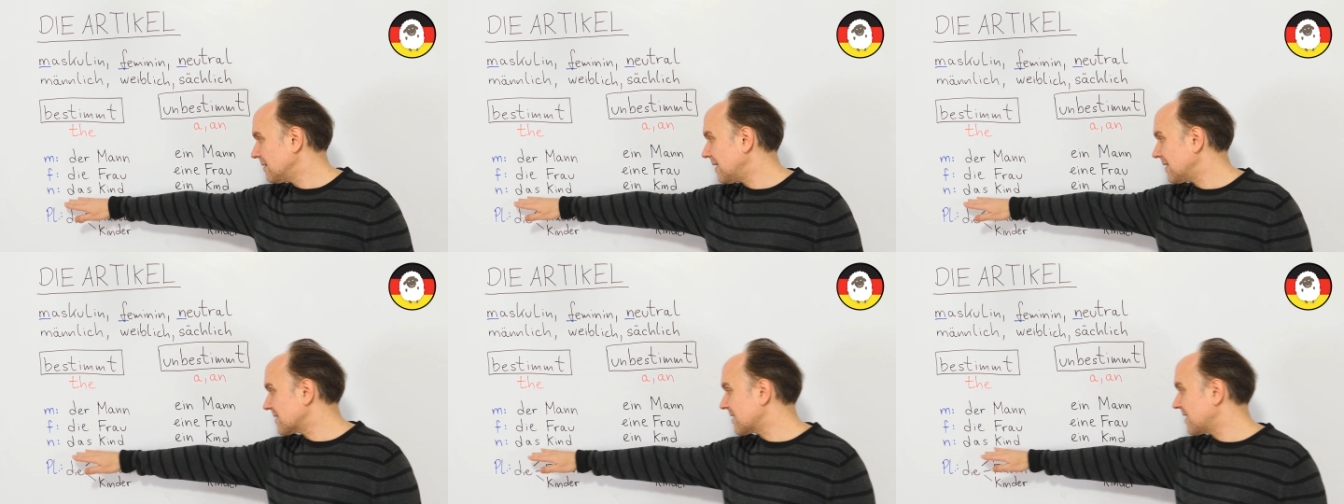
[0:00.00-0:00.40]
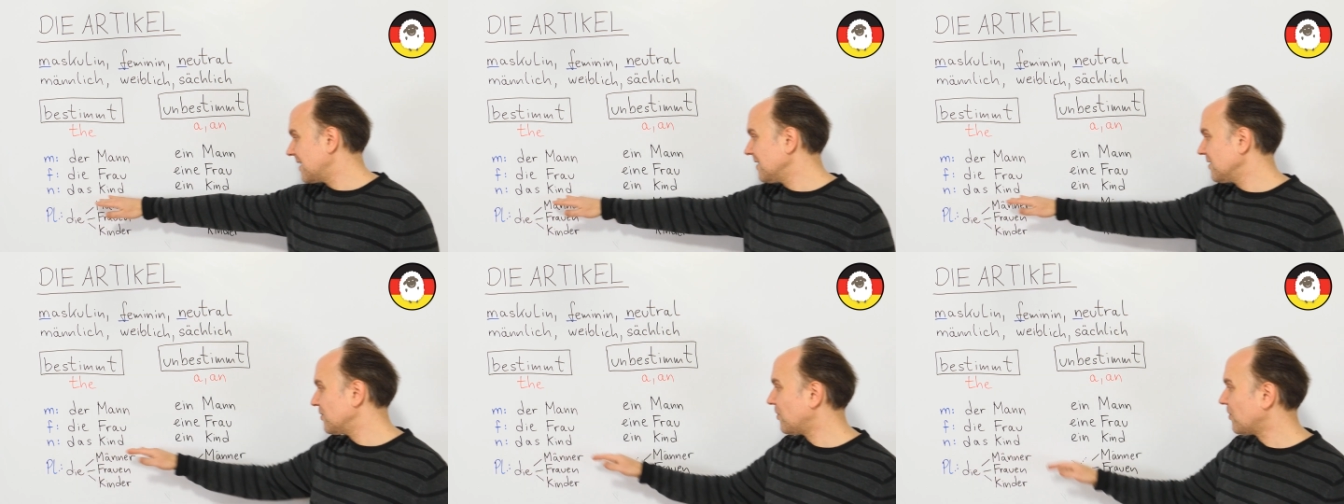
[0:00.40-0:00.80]
das
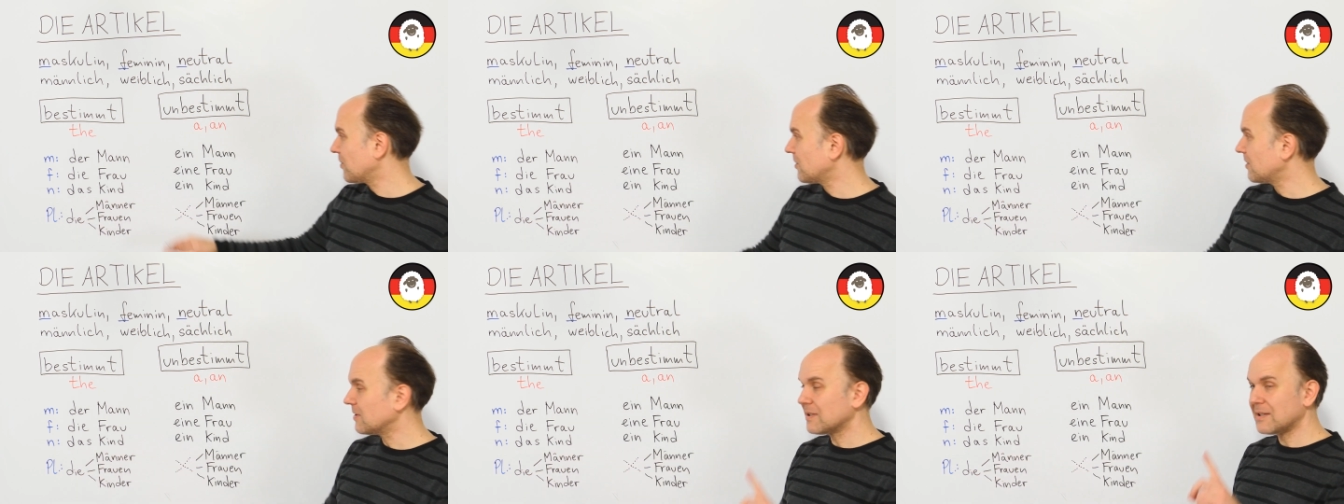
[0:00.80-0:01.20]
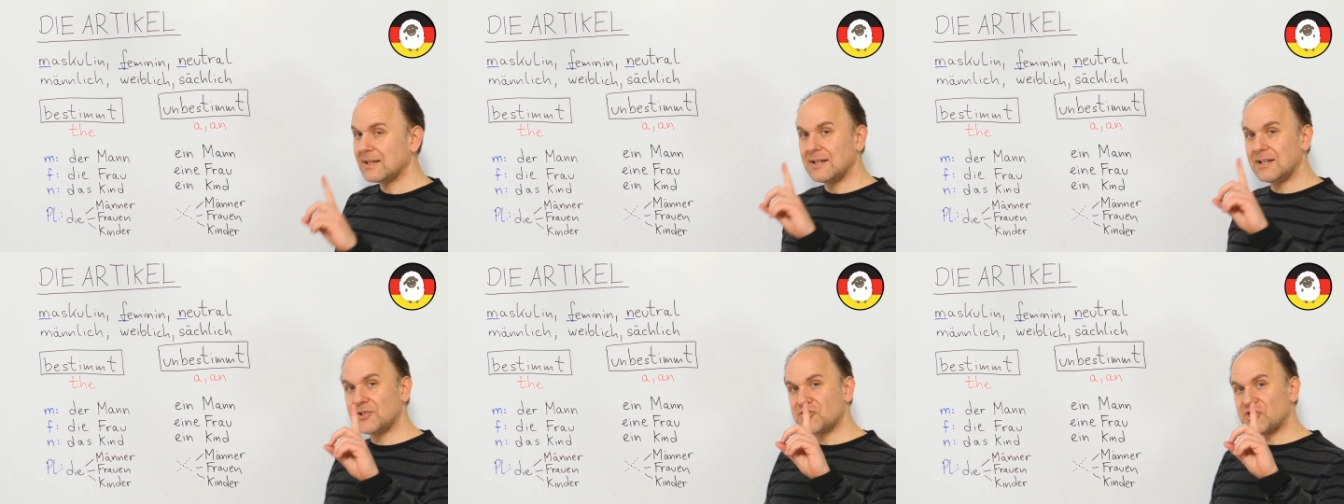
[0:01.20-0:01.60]
Kind or
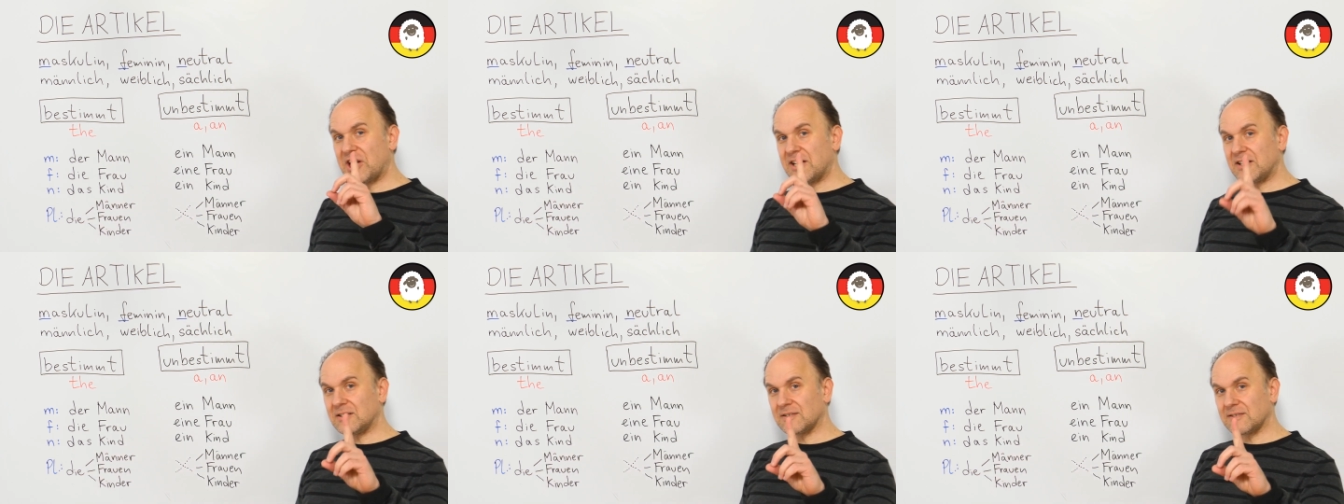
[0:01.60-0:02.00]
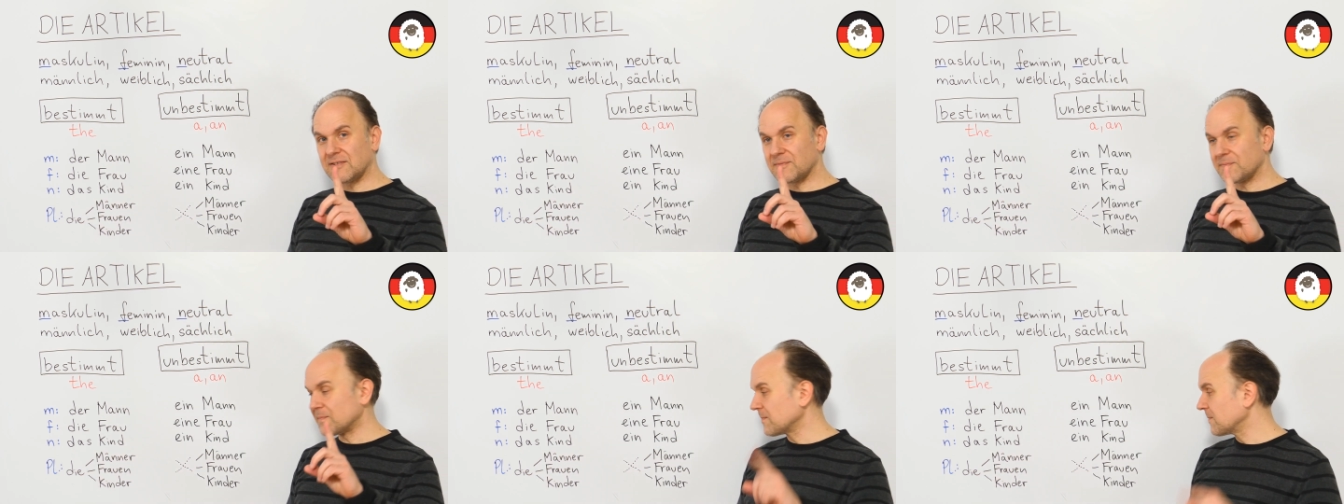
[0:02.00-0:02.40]
a child.